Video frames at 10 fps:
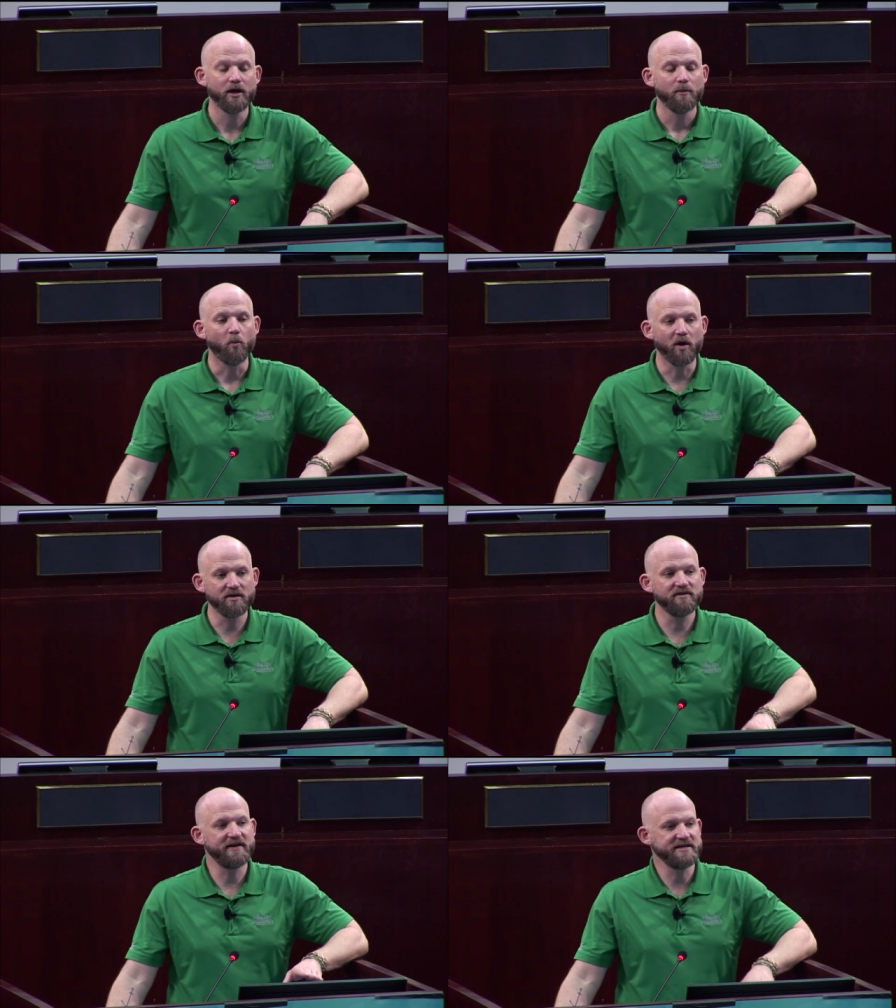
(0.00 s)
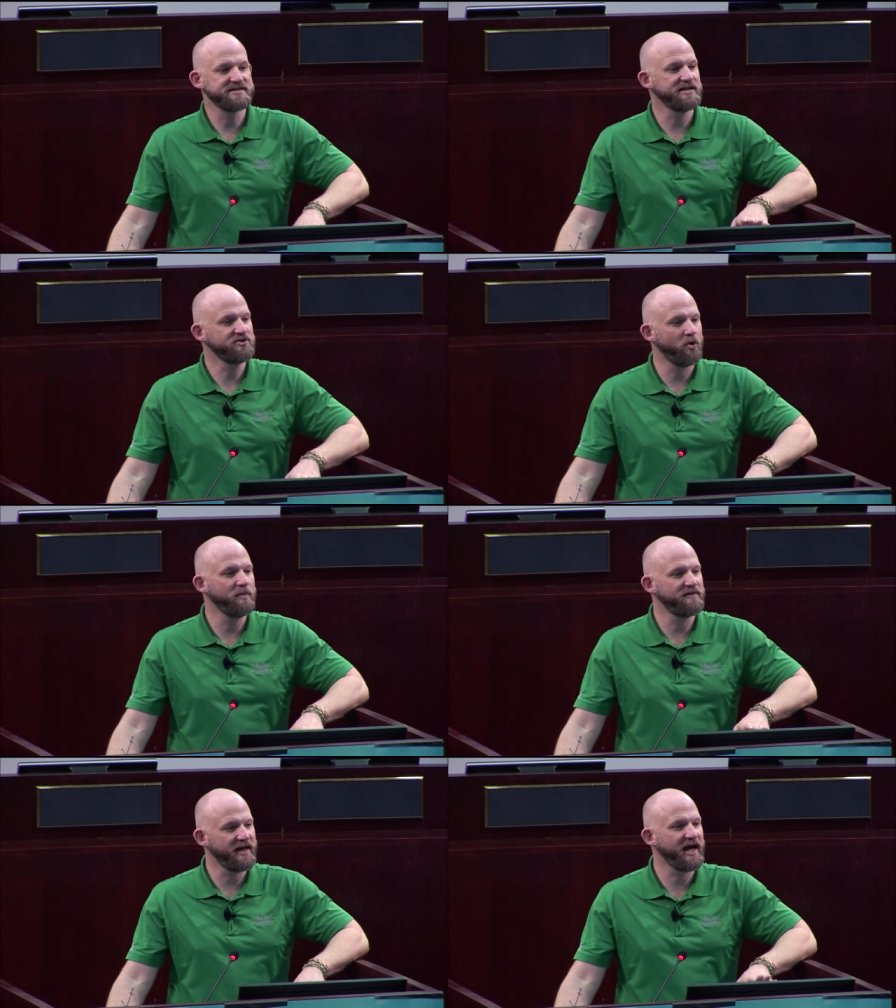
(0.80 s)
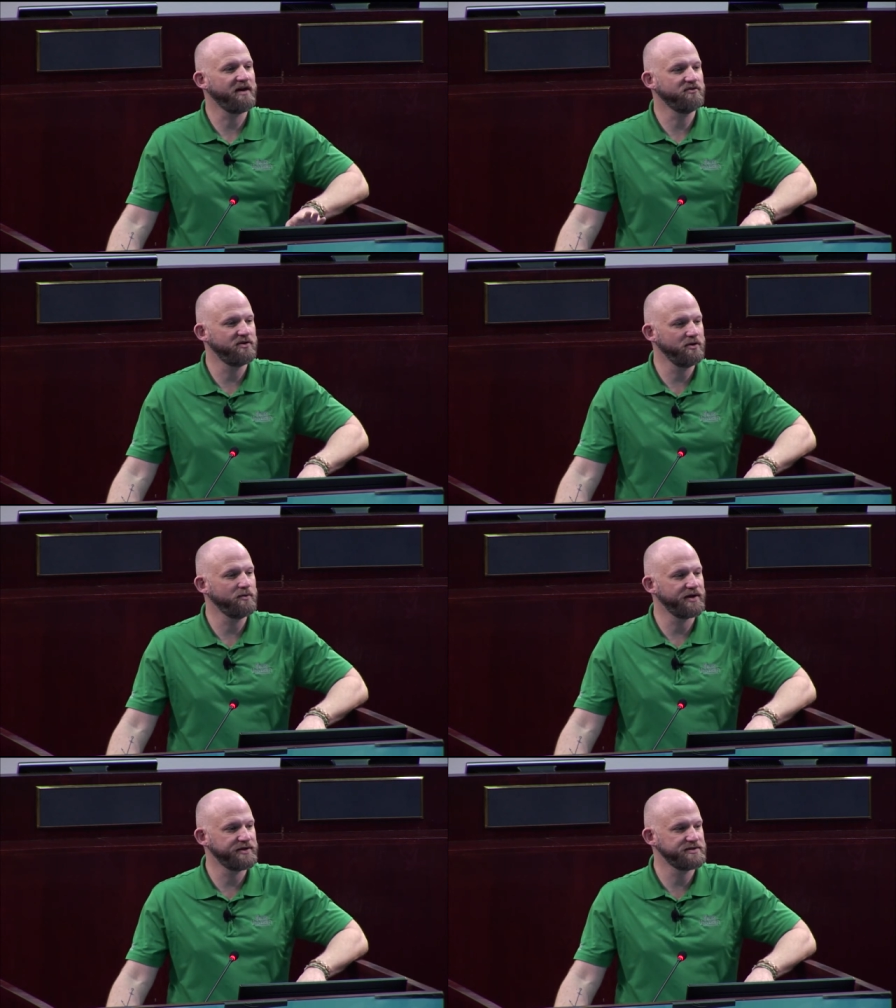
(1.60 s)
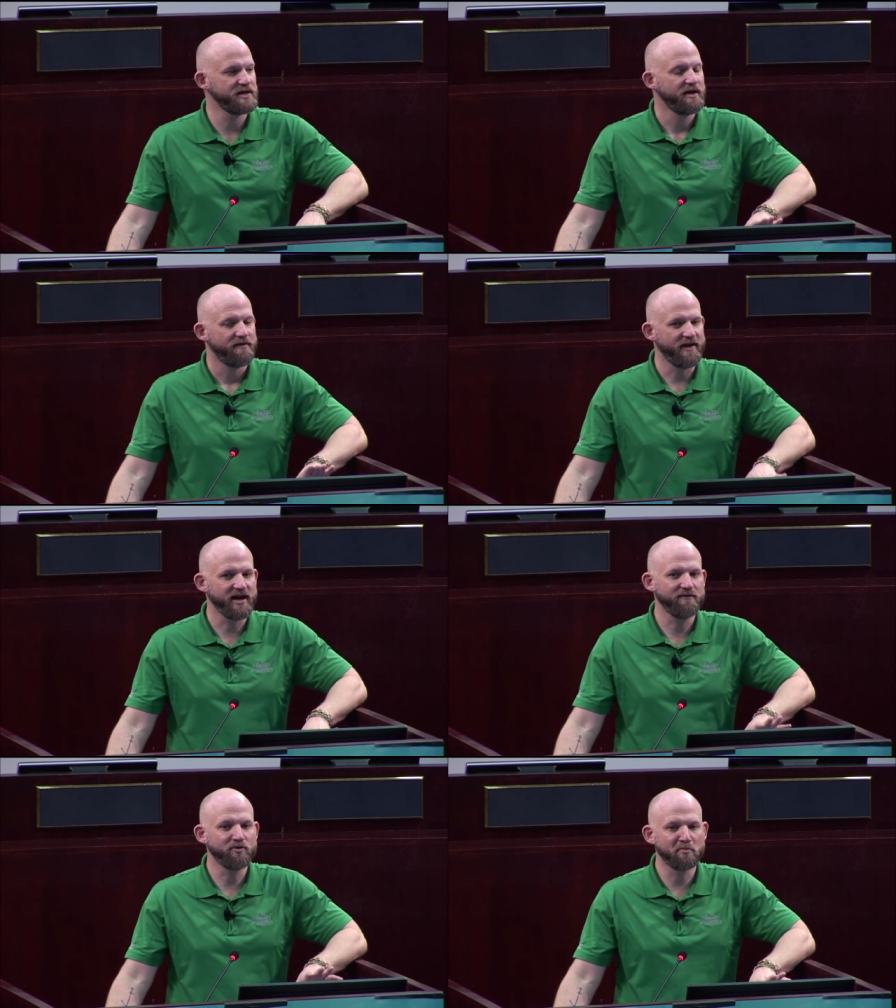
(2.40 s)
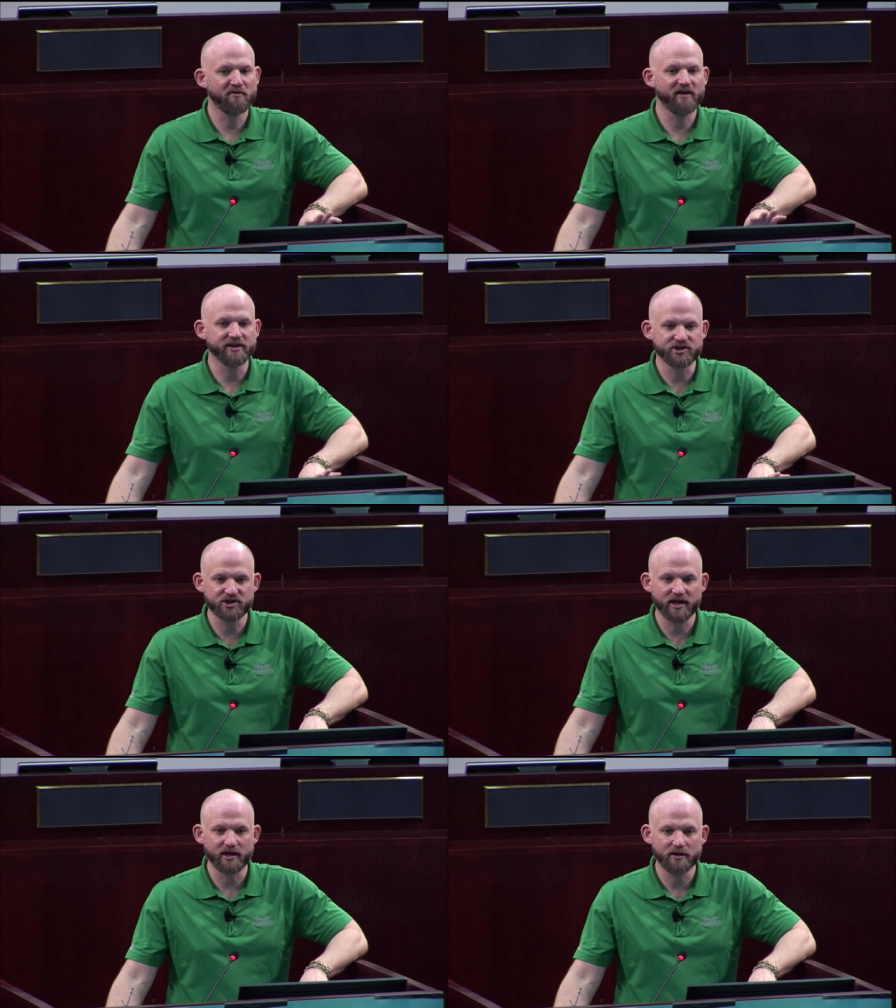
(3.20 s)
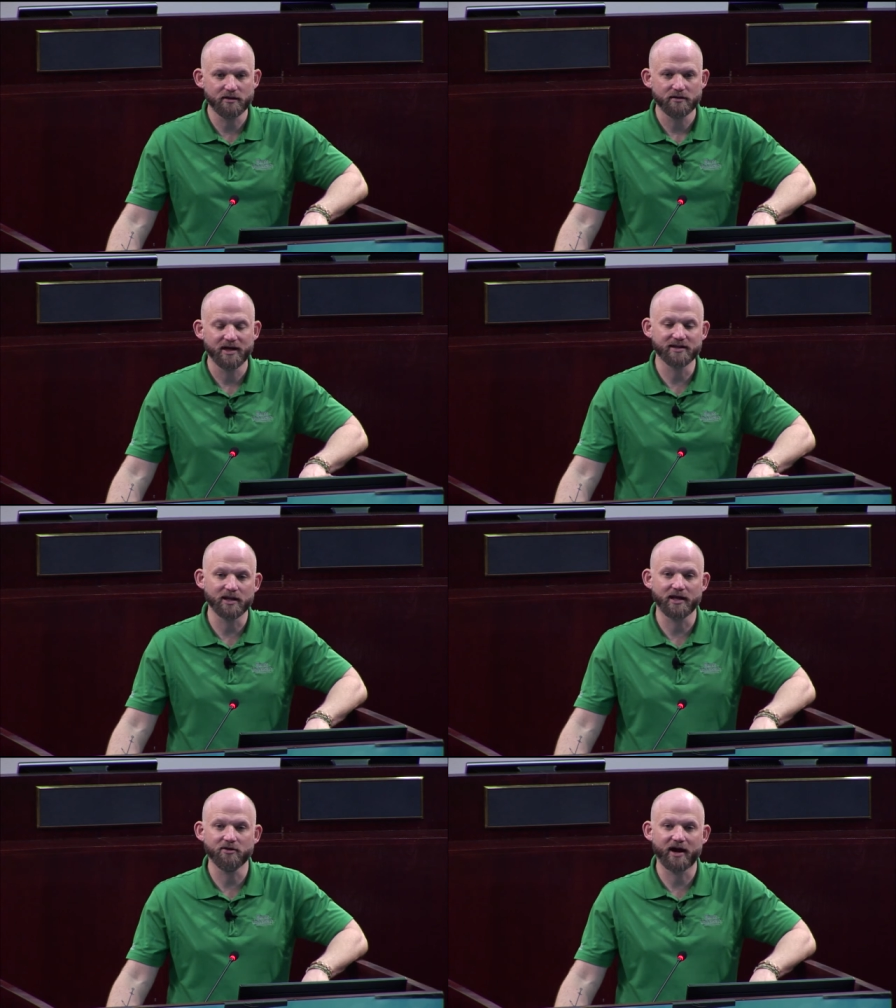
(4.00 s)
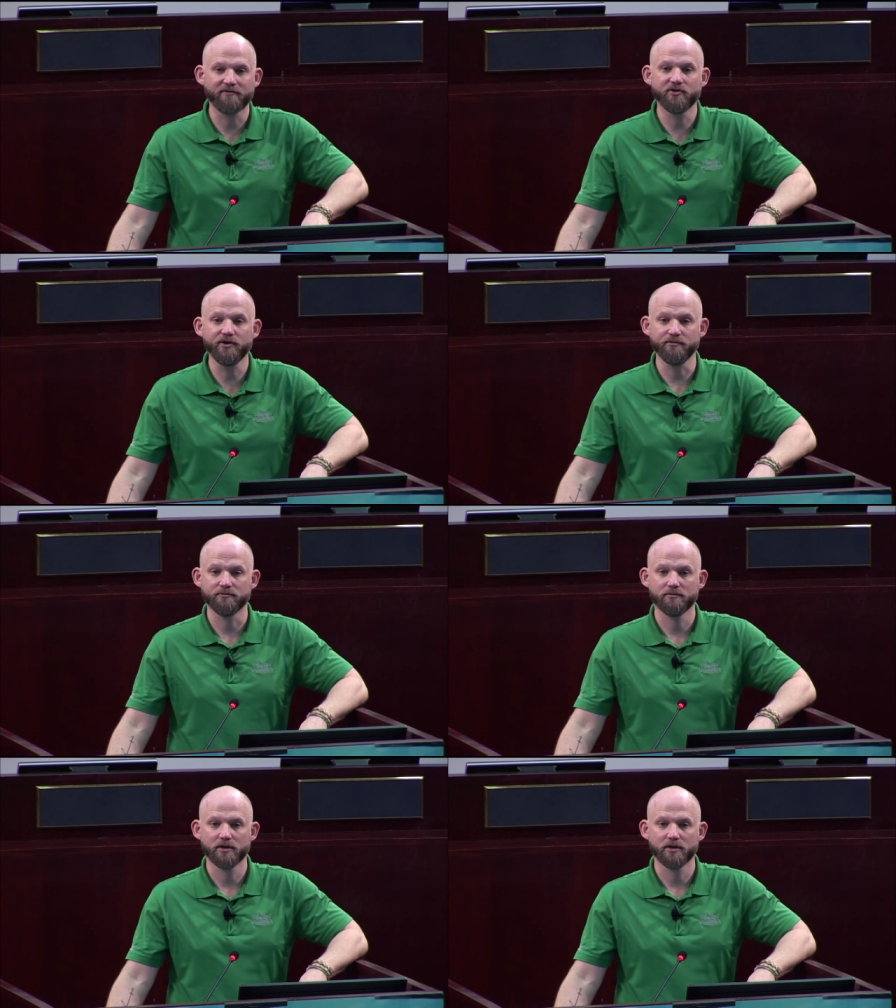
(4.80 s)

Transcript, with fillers: One of the things they told me they have to do is they have to provide shade in the later afternoon.